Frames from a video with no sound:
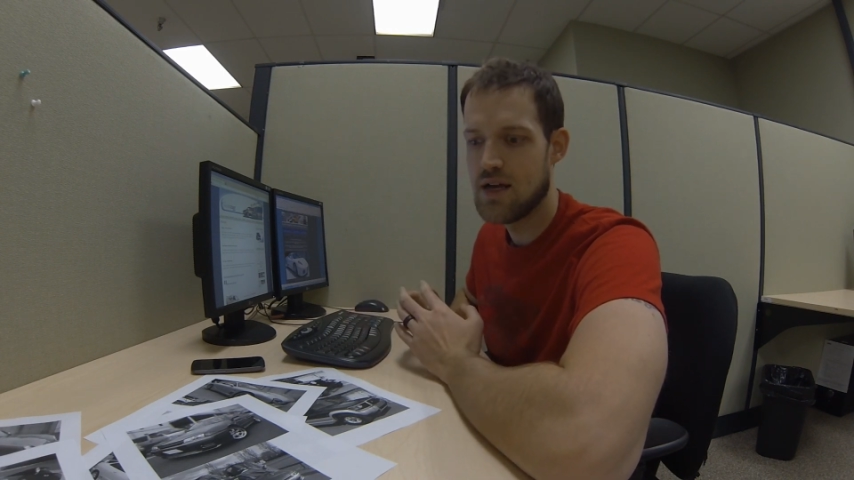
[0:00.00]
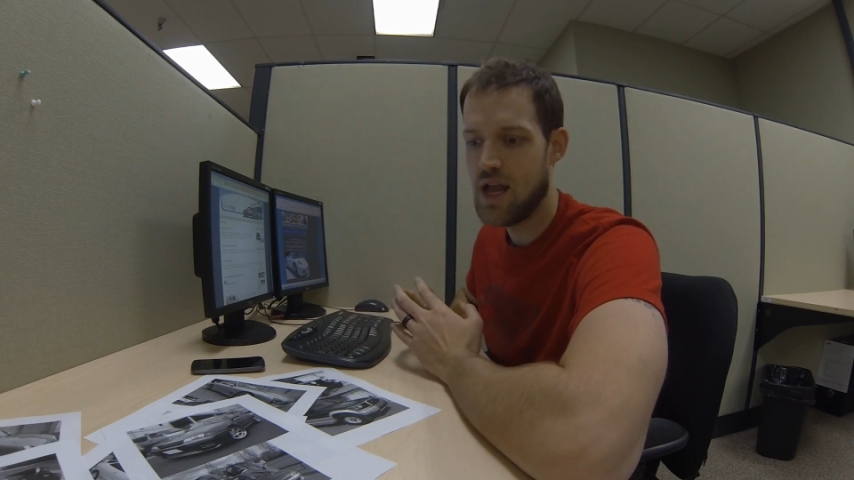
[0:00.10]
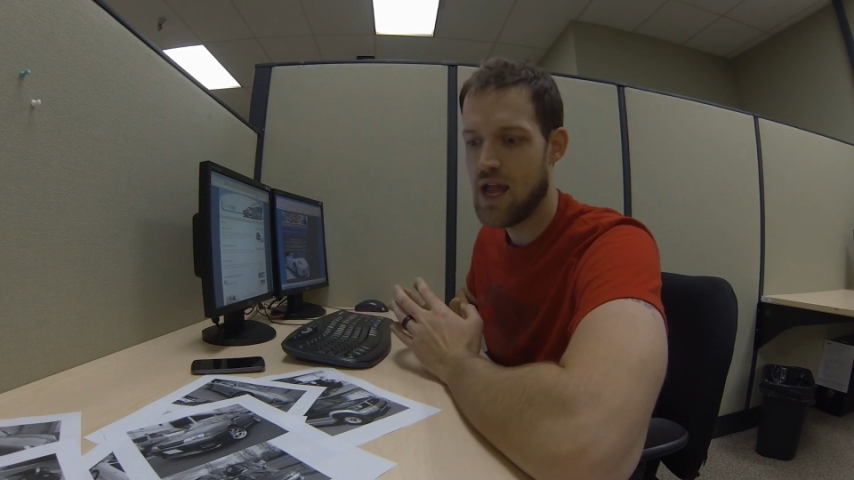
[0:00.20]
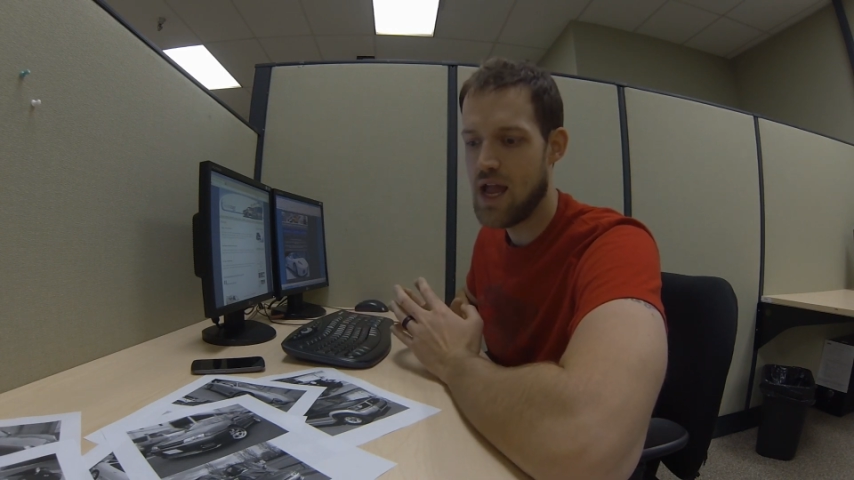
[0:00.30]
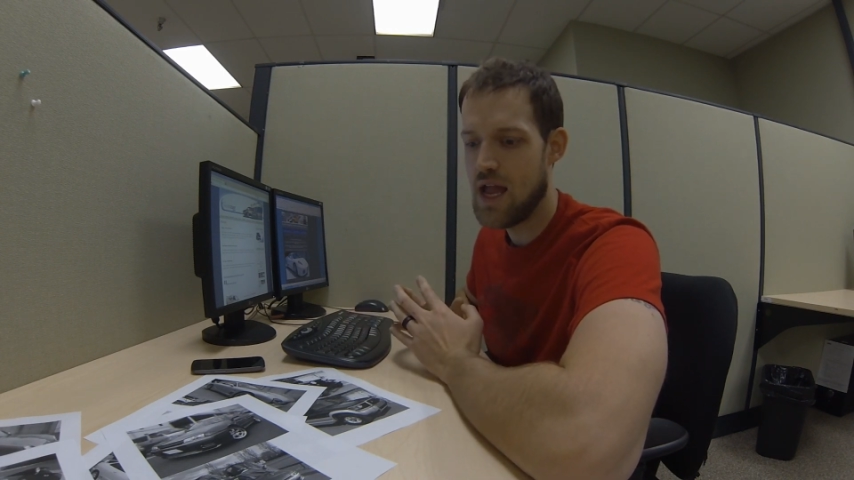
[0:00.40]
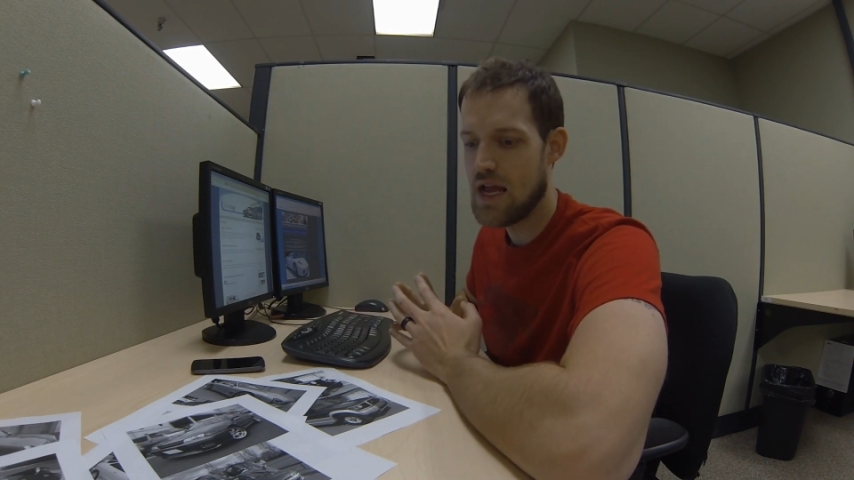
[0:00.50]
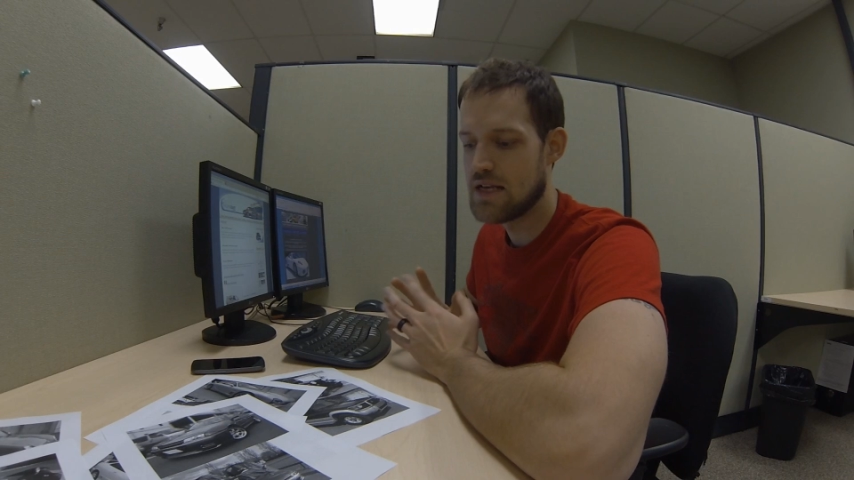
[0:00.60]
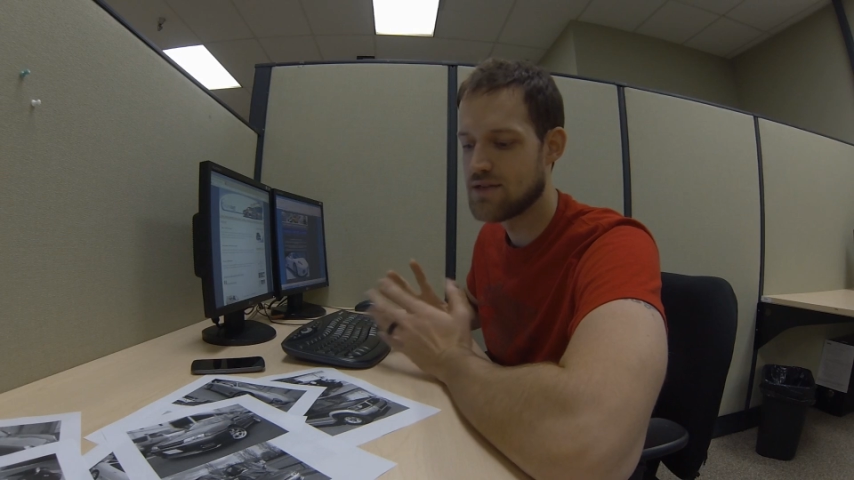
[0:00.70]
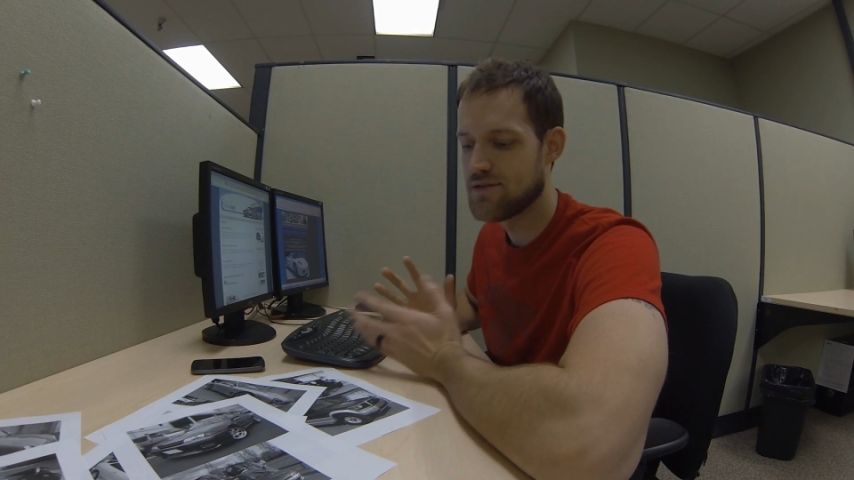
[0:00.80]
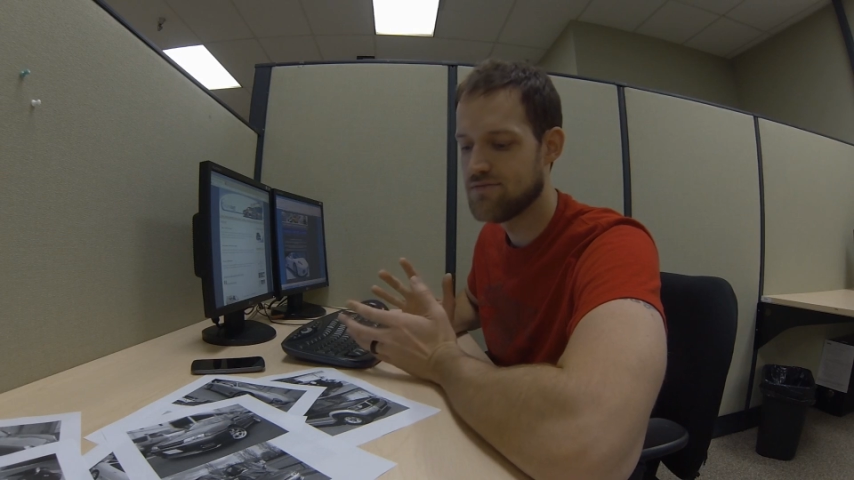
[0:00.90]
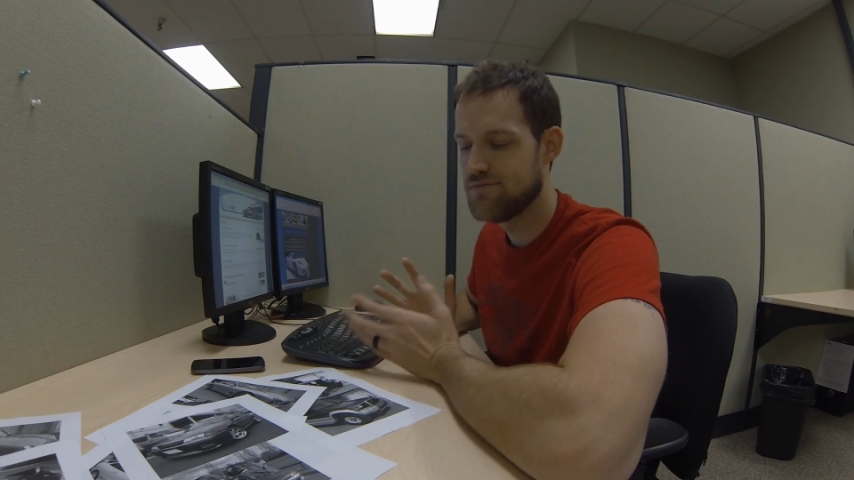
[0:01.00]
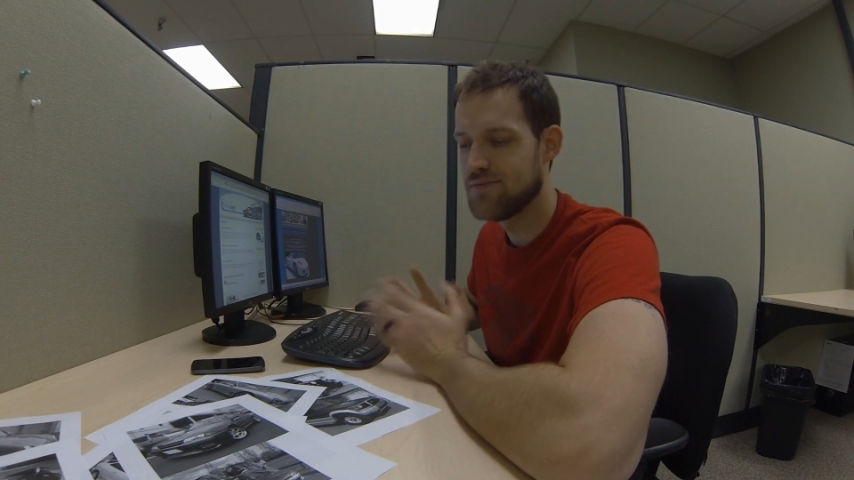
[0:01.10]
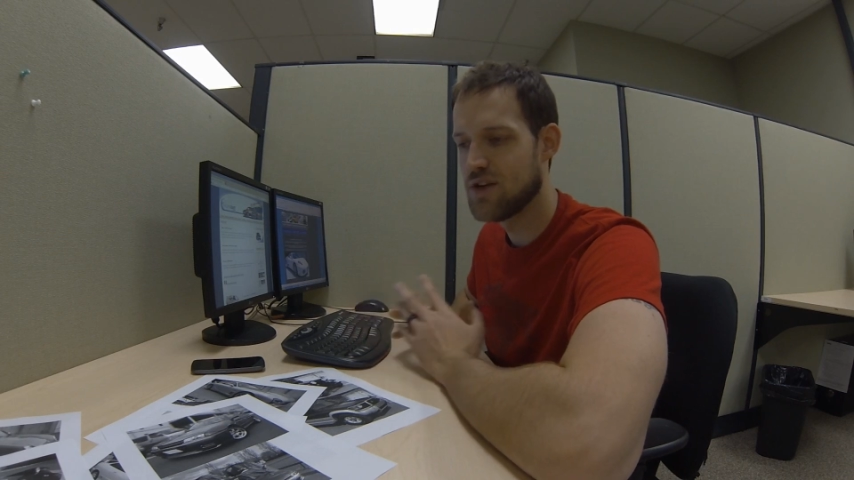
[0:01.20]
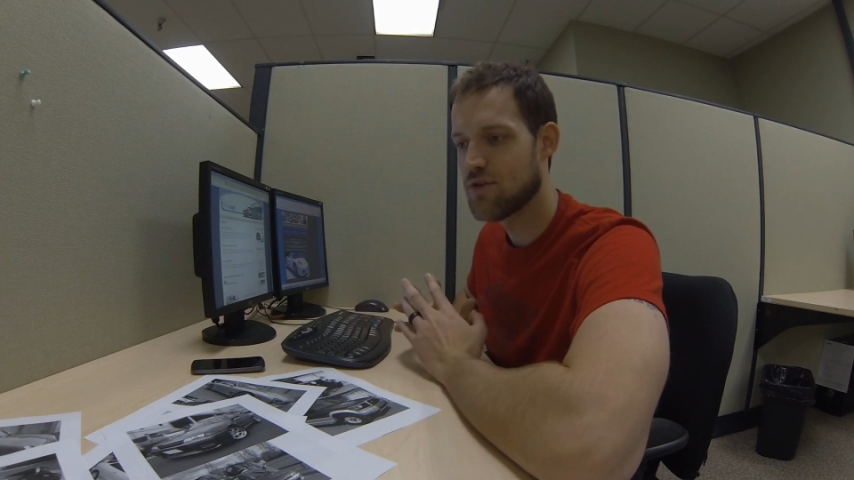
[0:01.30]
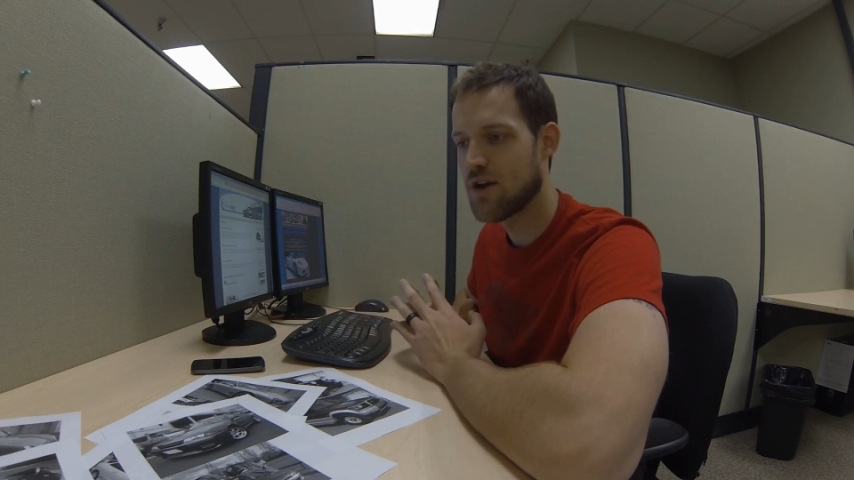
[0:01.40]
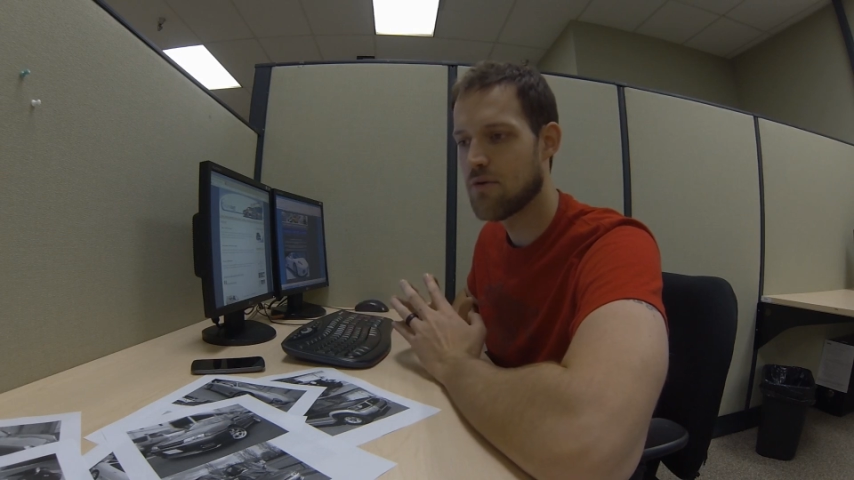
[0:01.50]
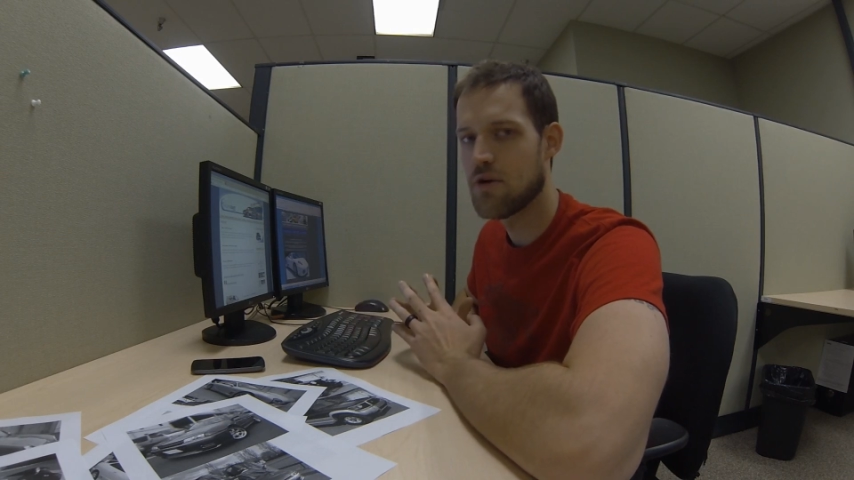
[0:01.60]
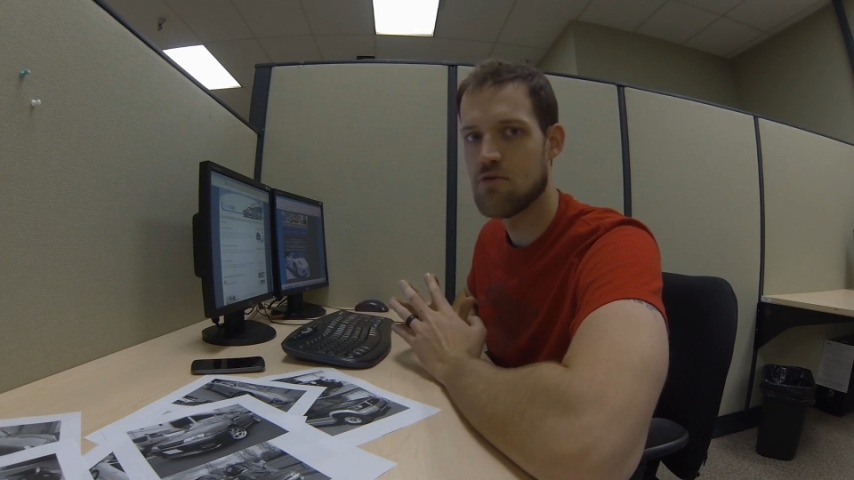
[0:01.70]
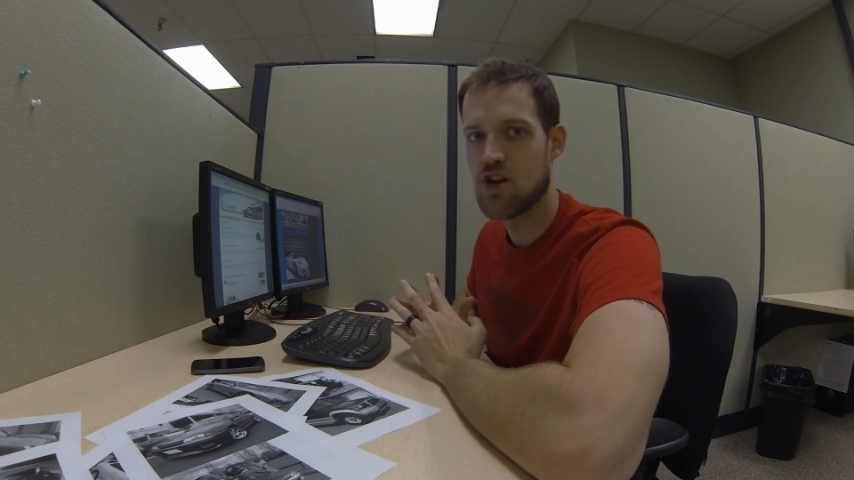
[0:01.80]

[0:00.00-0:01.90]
and you don't got to worry about